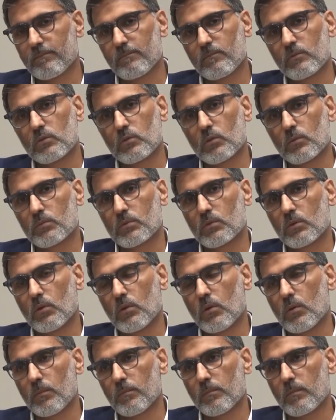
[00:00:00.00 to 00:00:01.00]

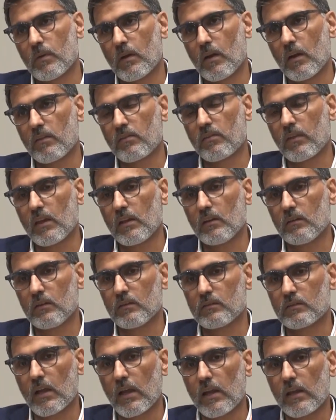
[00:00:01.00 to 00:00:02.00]
So I think
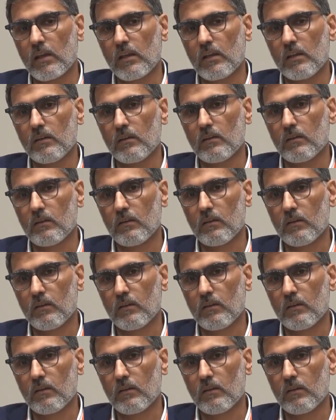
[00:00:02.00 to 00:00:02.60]
design